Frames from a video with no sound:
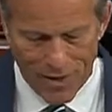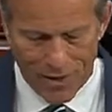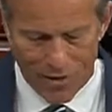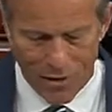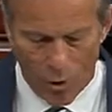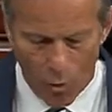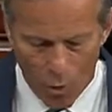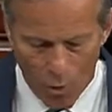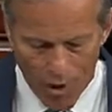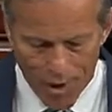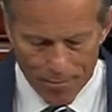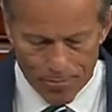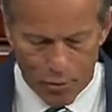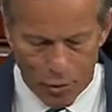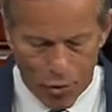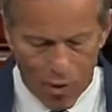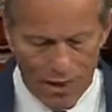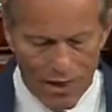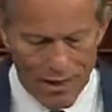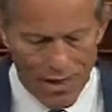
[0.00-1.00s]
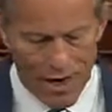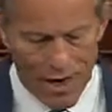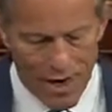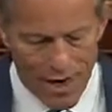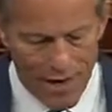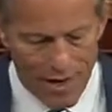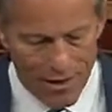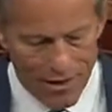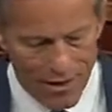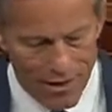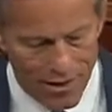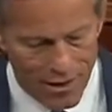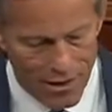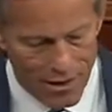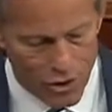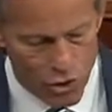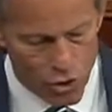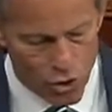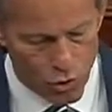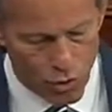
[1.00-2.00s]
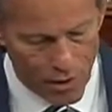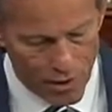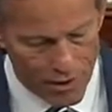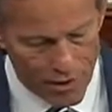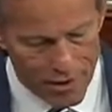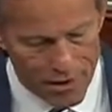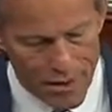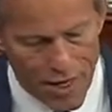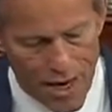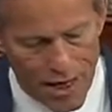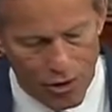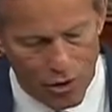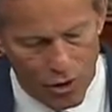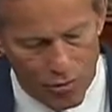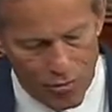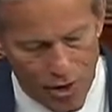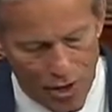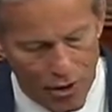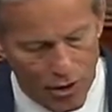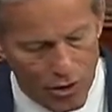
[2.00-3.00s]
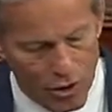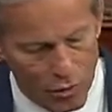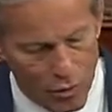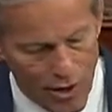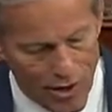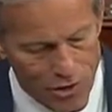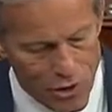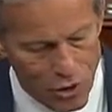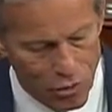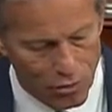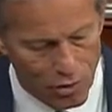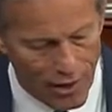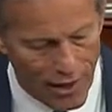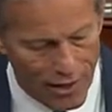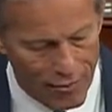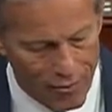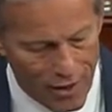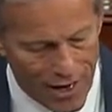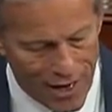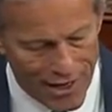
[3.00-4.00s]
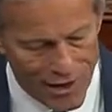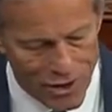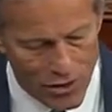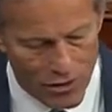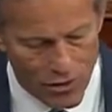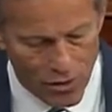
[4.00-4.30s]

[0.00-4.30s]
The one point nine trillion dollars American Rescue Plan passed in